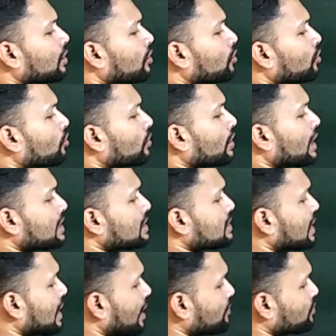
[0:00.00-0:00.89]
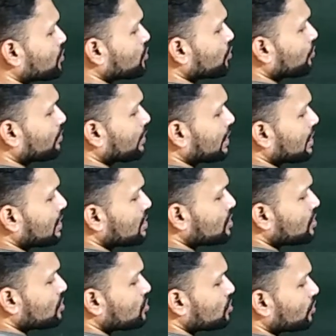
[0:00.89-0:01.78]
known as
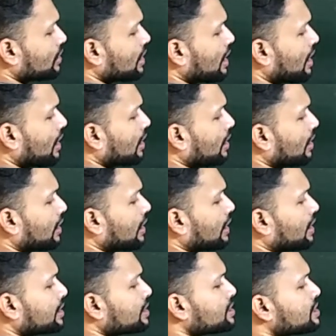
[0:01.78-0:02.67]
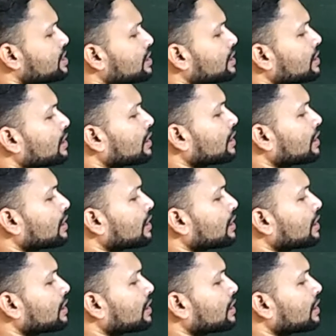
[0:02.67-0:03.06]
capsomeres. So they are arranged